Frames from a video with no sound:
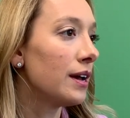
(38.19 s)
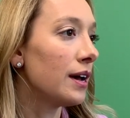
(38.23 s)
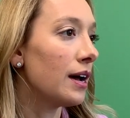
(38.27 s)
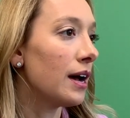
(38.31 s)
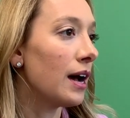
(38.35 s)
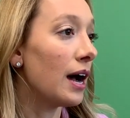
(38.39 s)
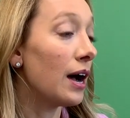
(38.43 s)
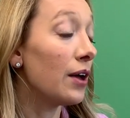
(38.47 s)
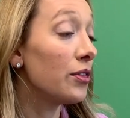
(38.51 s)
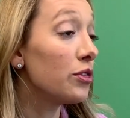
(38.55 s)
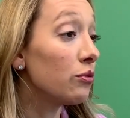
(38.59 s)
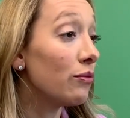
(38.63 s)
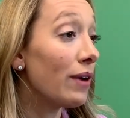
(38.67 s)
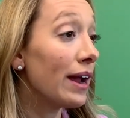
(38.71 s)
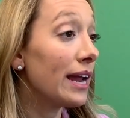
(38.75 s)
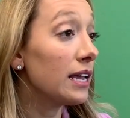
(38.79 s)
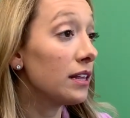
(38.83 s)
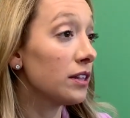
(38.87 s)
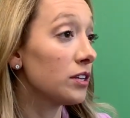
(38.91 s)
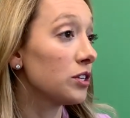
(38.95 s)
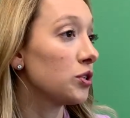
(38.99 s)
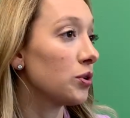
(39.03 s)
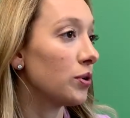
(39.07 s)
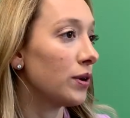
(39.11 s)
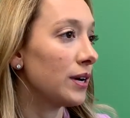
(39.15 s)
On the
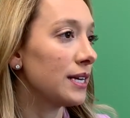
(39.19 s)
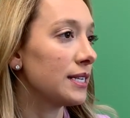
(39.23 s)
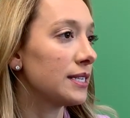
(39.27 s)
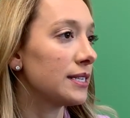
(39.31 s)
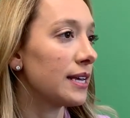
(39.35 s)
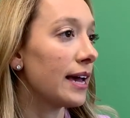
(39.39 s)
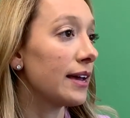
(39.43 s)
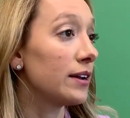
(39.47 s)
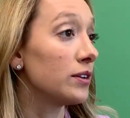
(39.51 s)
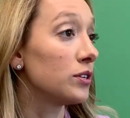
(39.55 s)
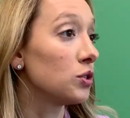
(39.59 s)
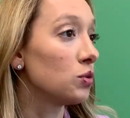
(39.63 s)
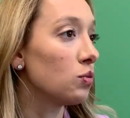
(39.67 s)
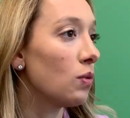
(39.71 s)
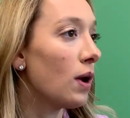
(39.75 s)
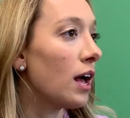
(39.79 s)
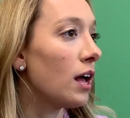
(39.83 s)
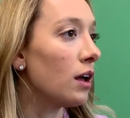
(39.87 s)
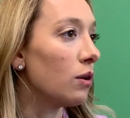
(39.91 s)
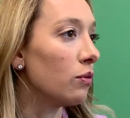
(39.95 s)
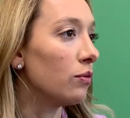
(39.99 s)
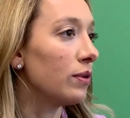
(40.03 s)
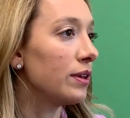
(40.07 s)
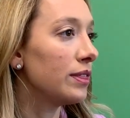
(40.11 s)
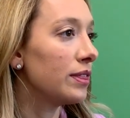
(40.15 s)
regulatory side as
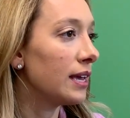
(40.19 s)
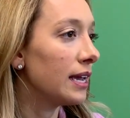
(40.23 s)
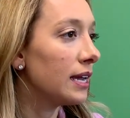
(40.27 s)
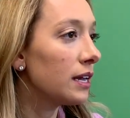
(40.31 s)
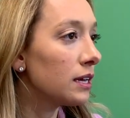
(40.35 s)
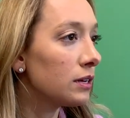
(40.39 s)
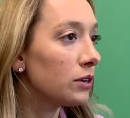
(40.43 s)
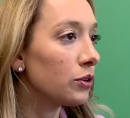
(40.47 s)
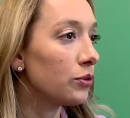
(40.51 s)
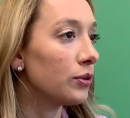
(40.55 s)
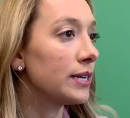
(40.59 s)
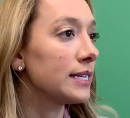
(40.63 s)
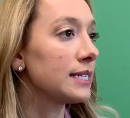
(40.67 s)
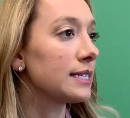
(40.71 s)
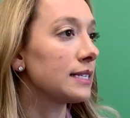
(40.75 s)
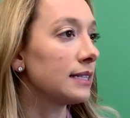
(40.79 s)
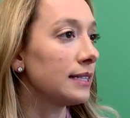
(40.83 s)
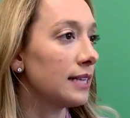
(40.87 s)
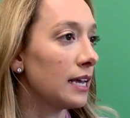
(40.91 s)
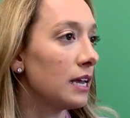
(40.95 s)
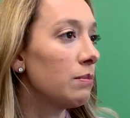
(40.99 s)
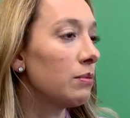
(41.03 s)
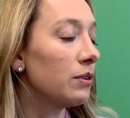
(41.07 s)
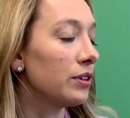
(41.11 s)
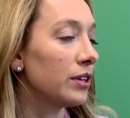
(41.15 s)
well, with increased
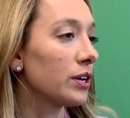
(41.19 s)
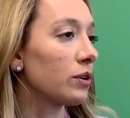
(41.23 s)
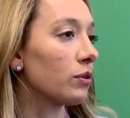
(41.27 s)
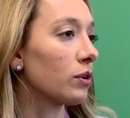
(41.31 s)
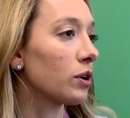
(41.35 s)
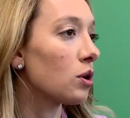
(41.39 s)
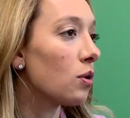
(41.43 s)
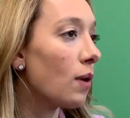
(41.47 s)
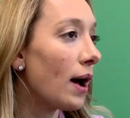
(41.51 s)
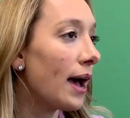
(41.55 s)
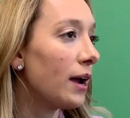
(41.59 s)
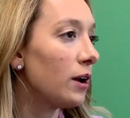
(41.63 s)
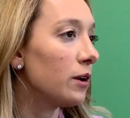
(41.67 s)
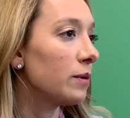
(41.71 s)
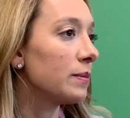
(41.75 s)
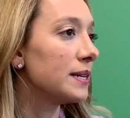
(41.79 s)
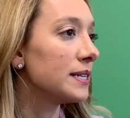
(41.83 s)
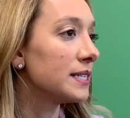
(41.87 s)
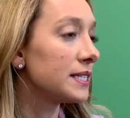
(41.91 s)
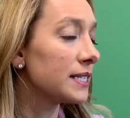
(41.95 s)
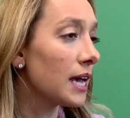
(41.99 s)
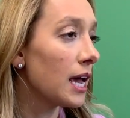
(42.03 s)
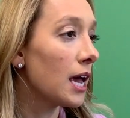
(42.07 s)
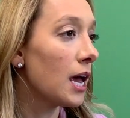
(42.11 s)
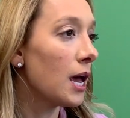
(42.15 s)
labeling
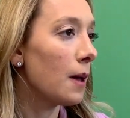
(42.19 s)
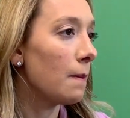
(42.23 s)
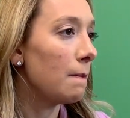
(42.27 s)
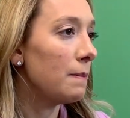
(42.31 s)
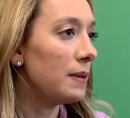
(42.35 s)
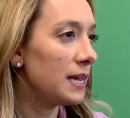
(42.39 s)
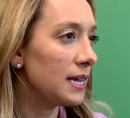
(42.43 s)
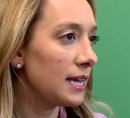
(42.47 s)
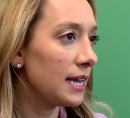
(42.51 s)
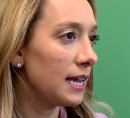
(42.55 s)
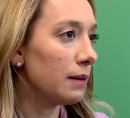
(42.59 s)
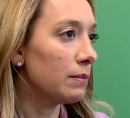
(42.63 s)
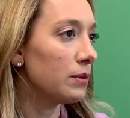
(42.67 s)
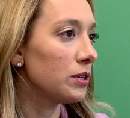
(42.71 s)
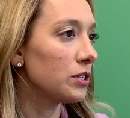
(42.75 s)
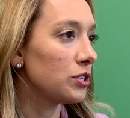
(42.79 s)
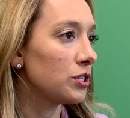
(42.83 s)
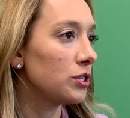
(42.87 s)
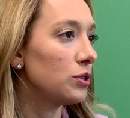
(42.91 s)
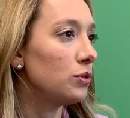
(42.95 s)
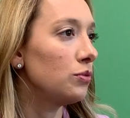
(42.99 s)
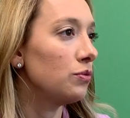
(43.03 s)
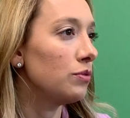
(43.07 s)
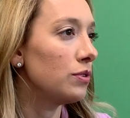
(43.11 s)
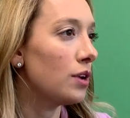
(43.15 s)
requirements, being able
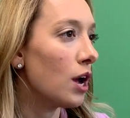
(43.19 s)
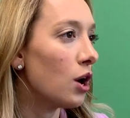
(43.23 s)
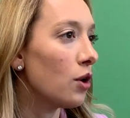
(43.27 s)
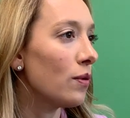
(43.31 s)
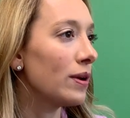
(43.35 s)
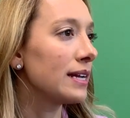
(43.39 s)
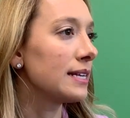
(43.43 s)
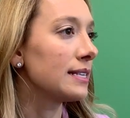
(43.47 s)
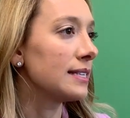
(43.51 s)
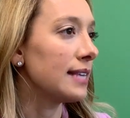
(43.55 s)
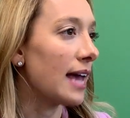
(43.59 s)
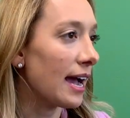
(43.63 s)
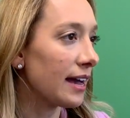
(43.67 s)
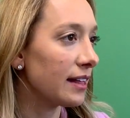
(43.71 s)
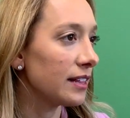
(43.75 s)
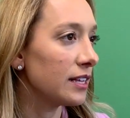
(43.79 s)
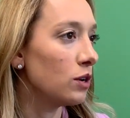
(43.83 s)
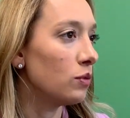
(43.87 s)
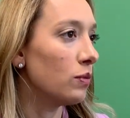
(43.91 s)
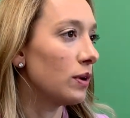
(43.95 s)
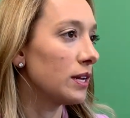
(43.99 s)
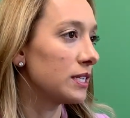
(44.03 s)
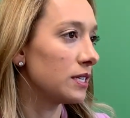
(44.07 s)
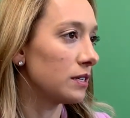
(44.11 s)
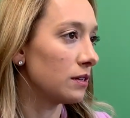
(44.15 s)
to know exactly
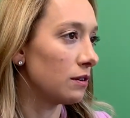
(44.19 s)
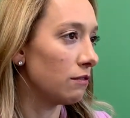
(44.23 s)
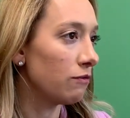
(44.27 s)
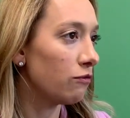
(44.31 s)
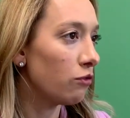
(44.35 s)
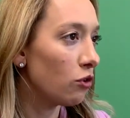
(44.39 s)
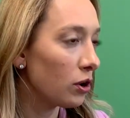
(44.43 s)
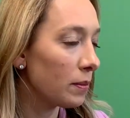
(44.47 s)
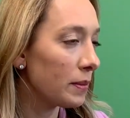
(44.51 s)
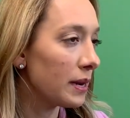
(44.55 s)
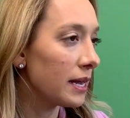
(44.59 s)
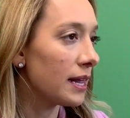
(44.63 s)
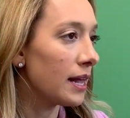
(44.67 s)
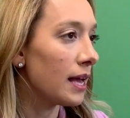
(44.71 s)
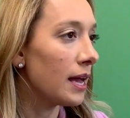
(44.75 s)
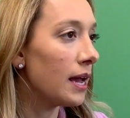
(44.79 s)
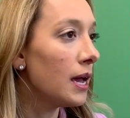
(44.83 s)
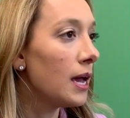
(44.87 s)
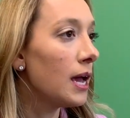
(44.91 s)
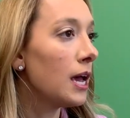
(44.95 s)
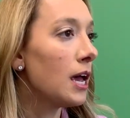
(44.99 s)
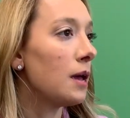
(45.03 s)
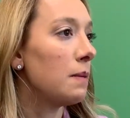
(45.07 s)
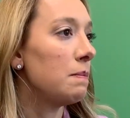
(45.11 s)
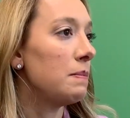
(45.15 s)
what's in a formula,
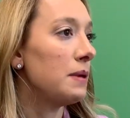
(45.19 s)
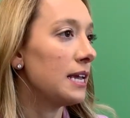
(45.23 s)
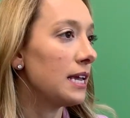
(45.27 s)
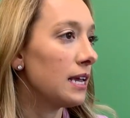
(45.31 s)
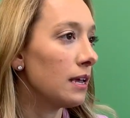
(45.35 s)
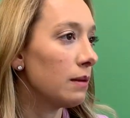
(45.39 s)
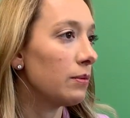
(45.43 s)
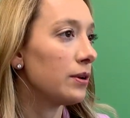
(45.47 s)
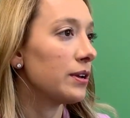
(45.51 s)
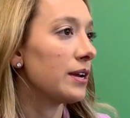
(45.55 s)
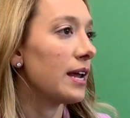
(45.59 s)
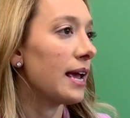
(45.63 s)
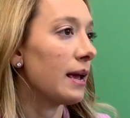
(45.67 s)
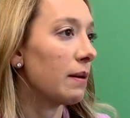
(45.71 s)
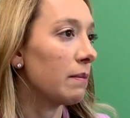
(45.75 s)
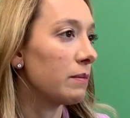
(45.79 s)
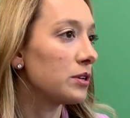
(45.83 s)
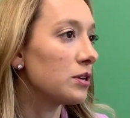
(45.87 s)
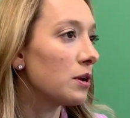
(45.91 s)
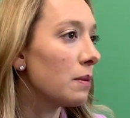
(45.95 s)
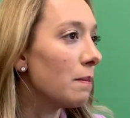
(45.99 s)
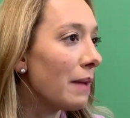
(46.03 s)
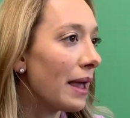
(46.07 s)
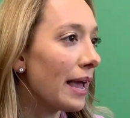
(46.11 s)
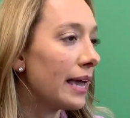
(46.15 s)
being able
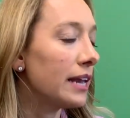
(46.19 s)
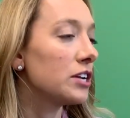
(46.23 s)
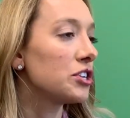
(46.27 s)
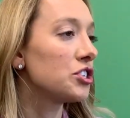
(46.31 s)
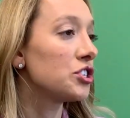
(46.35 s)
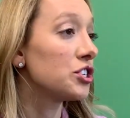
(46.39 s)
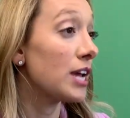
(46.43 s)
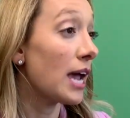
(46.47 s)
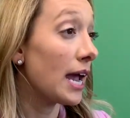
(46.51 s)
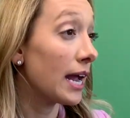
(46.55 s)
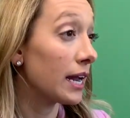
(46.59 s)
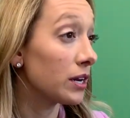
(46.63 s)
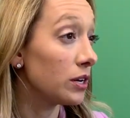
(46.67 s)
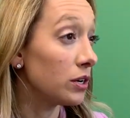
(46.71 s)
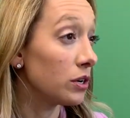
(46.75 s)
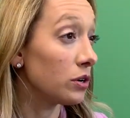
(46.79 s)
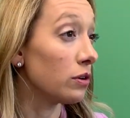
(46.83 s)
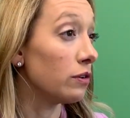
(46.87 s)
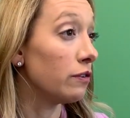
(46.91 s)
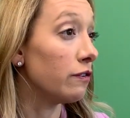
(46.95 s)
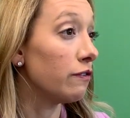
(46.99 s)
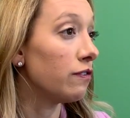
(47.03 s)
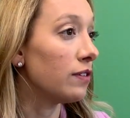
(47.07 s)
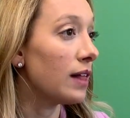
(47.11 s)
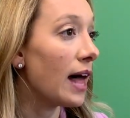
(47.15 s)
to manage
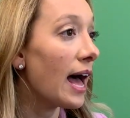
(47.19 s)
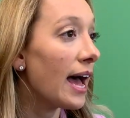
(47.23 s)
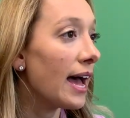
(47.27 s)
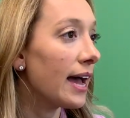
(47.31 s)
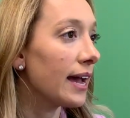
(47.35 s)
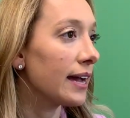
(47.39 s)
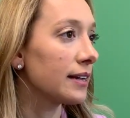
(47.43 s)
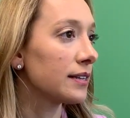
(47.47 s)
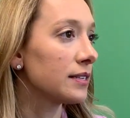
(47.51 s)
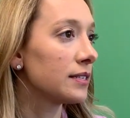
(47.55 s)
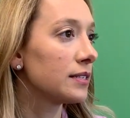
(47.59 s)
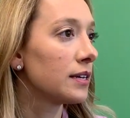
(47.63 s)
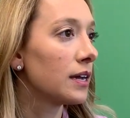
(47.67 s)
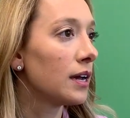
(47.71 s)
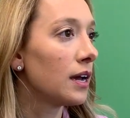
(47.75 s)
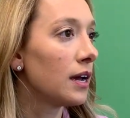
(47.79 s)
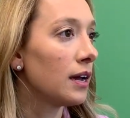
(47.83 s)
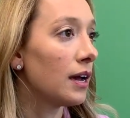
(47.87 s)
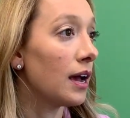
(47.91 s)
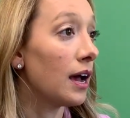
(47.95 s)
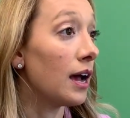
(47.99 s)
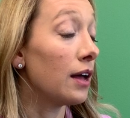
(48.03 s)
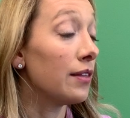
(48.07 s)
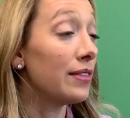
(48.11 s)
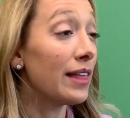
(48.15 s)
technical flags
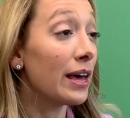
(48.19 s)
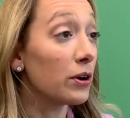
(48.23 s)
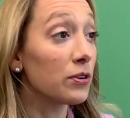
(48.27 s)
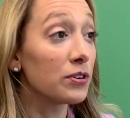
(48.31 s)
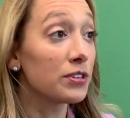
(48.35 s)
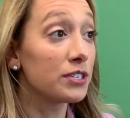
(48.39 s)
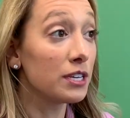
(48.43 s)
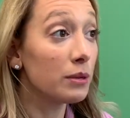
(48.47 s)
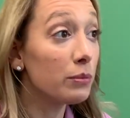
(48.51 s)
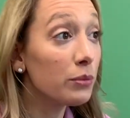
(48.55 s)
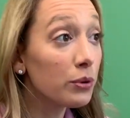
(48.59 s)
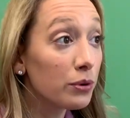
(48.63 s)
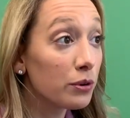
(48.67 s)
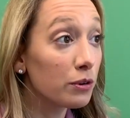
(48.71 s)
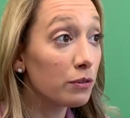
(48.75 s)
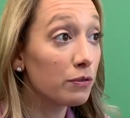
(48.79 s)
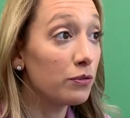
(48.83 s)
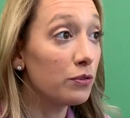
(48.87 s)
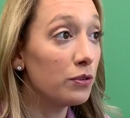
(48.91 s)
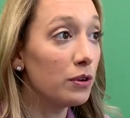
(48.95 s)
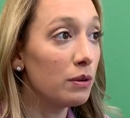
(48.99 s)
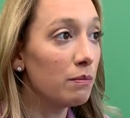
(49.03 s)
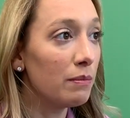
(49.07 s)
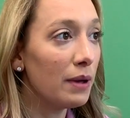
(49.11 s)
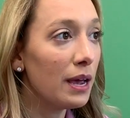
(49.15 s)
that are similar to
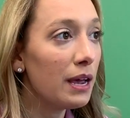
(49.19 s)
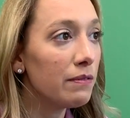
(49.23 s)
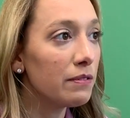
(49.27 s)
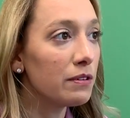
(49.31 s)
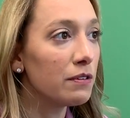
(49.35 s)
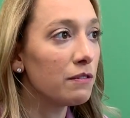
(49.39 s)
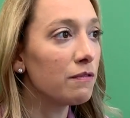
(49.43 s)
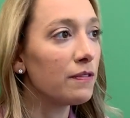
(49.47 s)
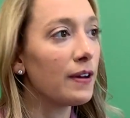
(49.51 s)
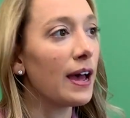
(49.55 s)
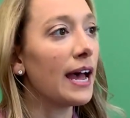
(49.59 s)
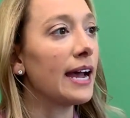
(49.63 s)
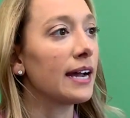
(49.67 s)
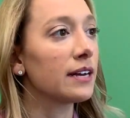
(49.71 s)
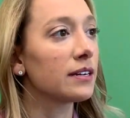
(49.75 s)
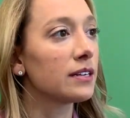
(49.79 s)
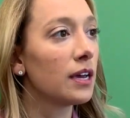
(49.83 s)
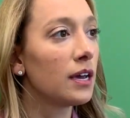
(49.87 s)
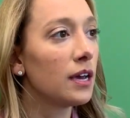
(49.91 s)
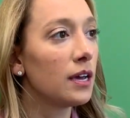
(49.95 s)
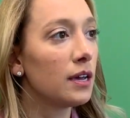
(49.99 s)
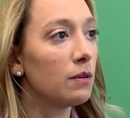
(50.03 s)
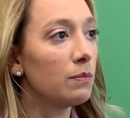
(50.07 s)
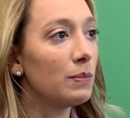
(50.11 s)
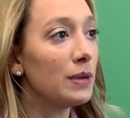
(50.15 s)
food and bev, in fact,
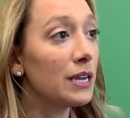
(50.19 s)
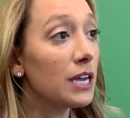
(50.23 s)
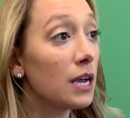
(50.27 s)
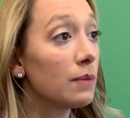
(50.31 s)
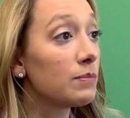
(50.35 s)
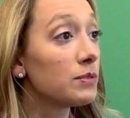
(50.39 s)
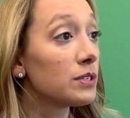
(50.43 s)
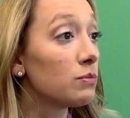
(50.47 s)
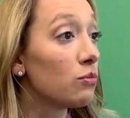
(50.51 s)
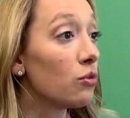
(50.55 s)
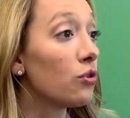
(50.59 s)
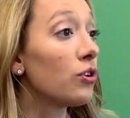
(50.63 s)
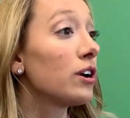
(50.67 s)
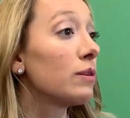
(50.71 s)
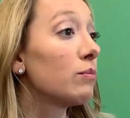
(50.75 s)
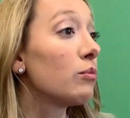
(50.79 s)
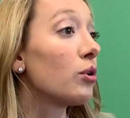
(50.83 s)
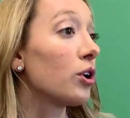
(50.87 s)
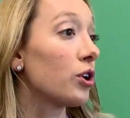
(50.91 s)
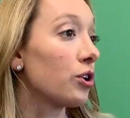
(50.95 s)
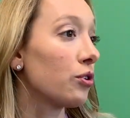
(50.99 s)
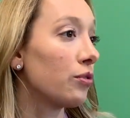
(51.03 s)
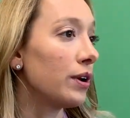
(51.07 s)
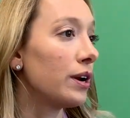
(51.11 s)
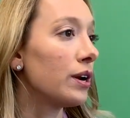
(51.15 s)
becomes more and
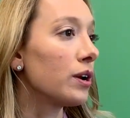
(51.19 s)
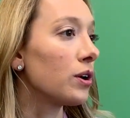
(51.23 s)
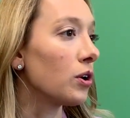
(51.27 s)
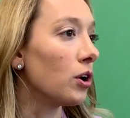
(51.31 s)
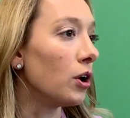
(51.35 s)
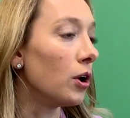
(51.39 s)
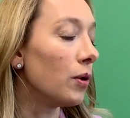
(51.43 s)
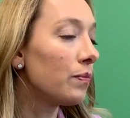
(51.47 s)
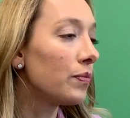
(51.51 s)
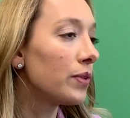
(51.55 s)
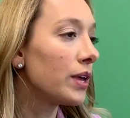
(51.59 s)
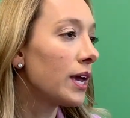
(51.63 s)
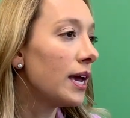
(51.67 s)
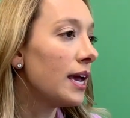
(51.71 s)
more critical.